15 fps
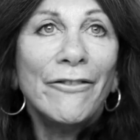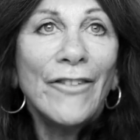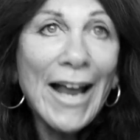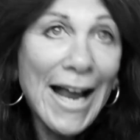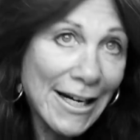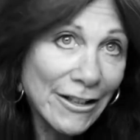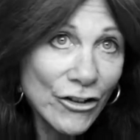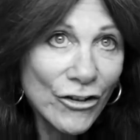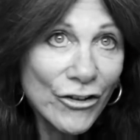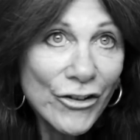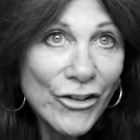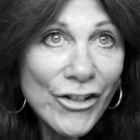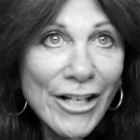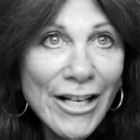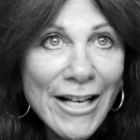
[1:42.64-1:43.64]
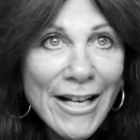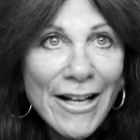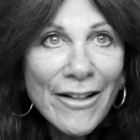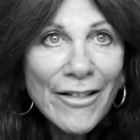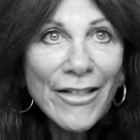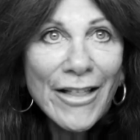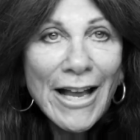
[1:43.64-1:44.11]
factors
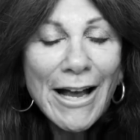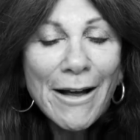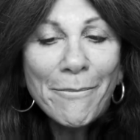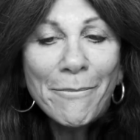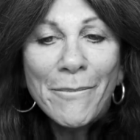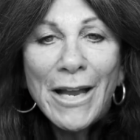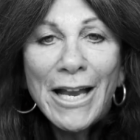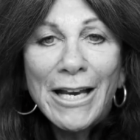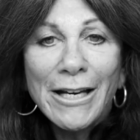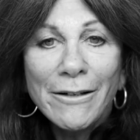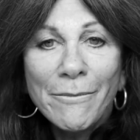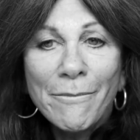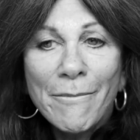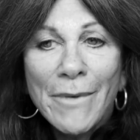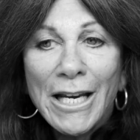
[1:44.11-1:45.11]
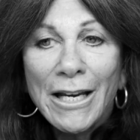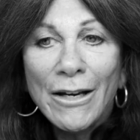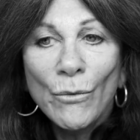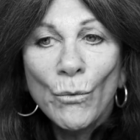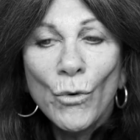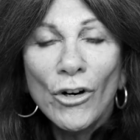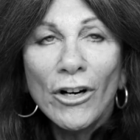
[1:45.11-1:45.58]
that made
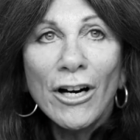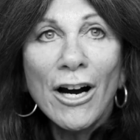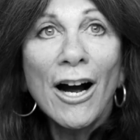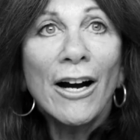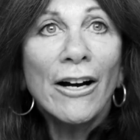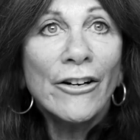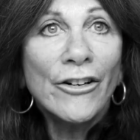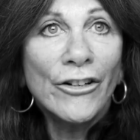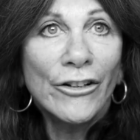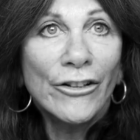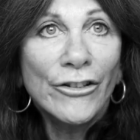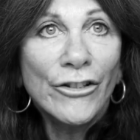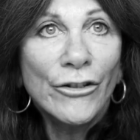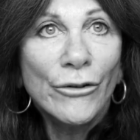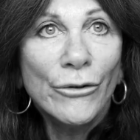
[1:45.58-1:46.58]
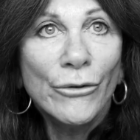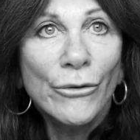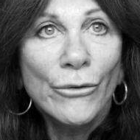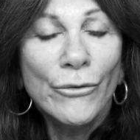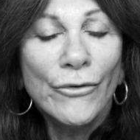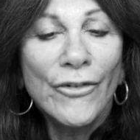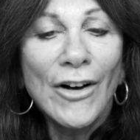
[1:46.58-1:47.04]
me work harder
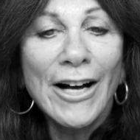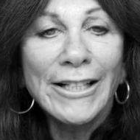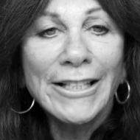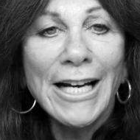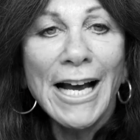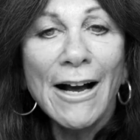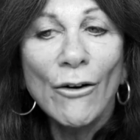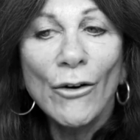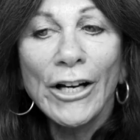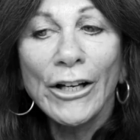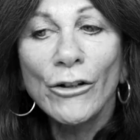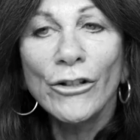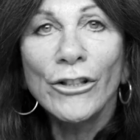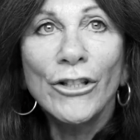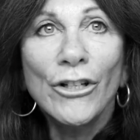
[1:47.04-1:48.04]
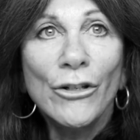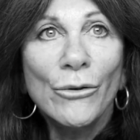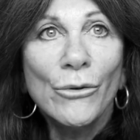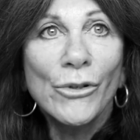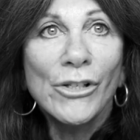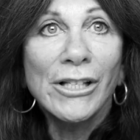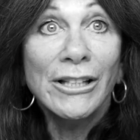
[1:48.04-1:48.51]
to find how I could
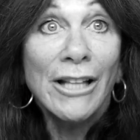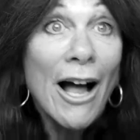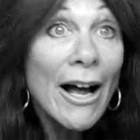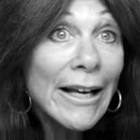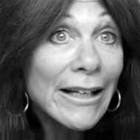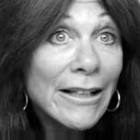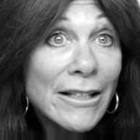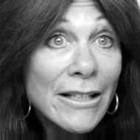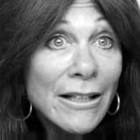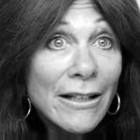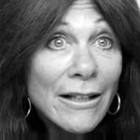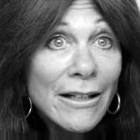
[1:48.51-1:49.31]
use light